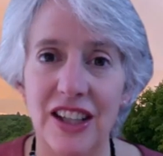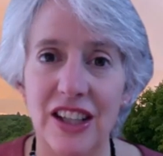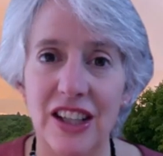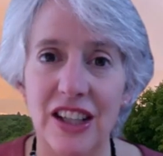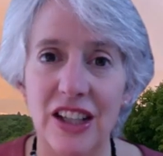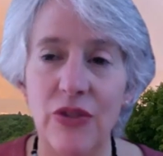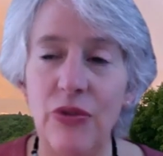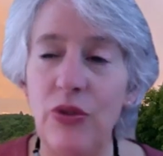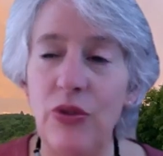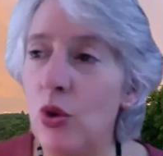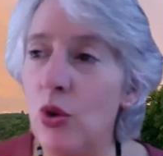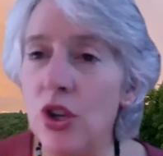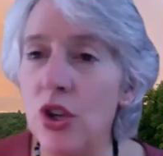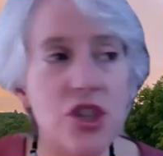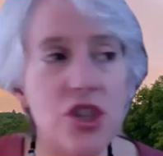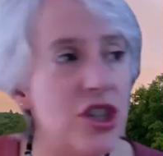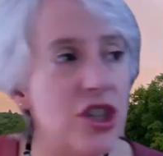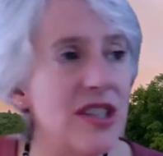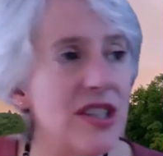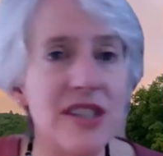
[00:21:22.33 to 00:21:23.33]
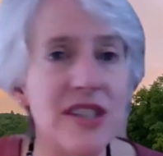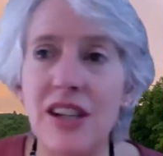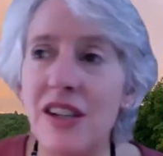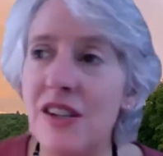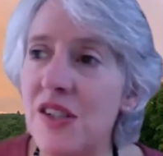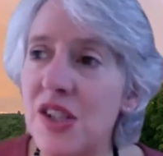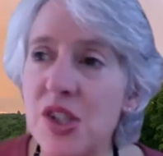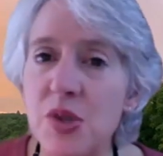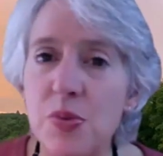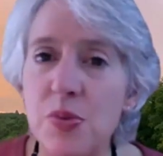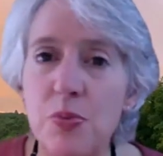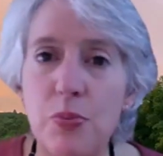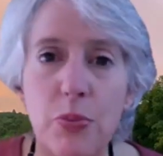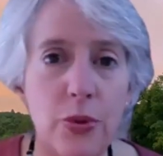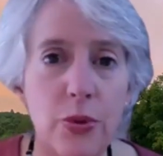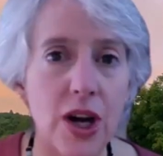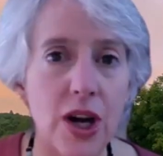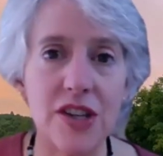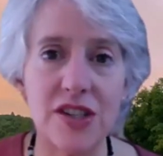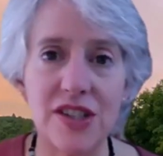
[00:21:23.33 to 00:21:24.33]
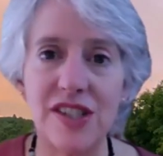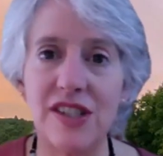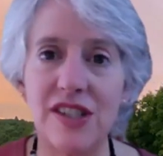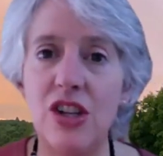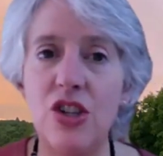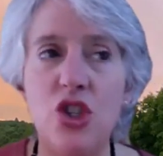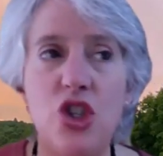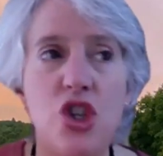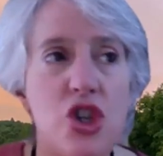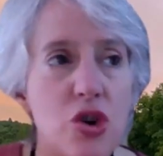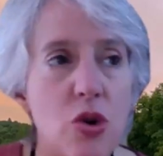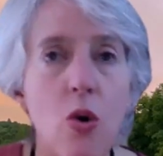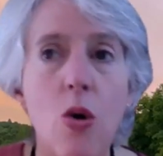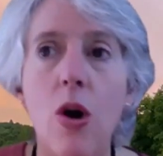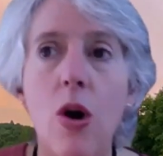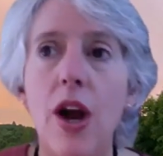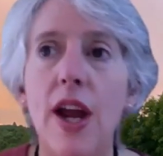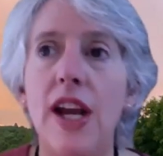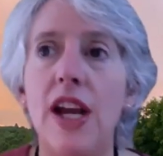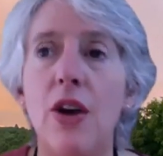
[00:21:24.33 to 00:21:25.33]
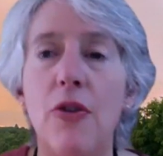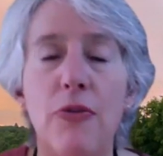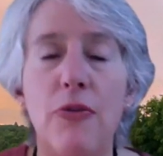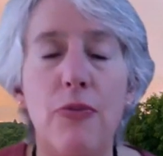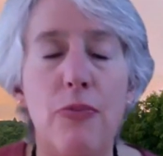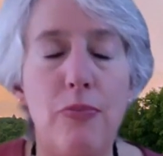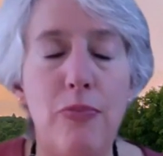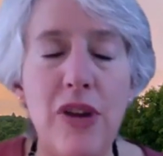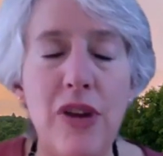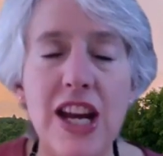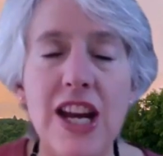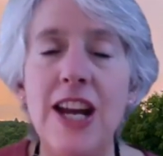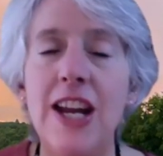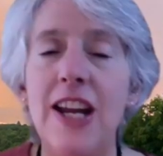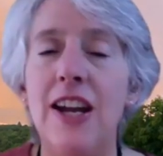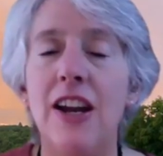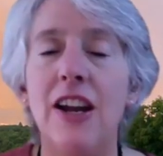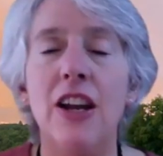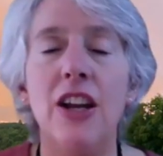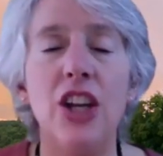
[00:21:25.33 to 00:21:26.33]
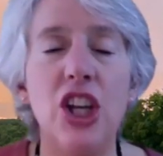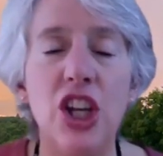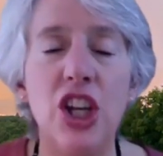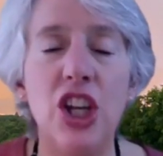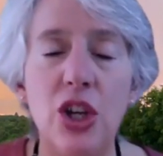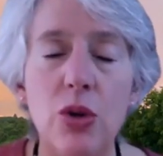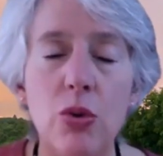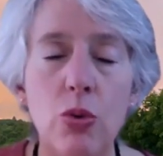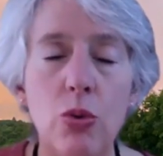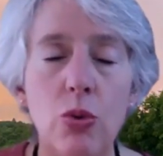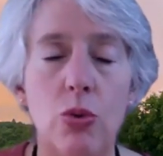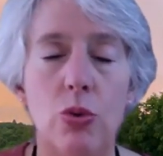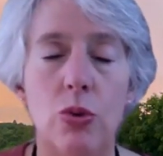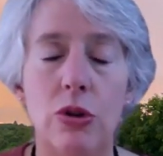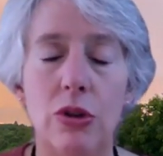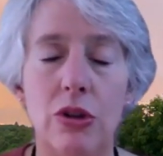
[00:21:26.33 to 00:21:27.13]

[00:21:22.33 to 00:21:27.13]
If you could just express the joy of being you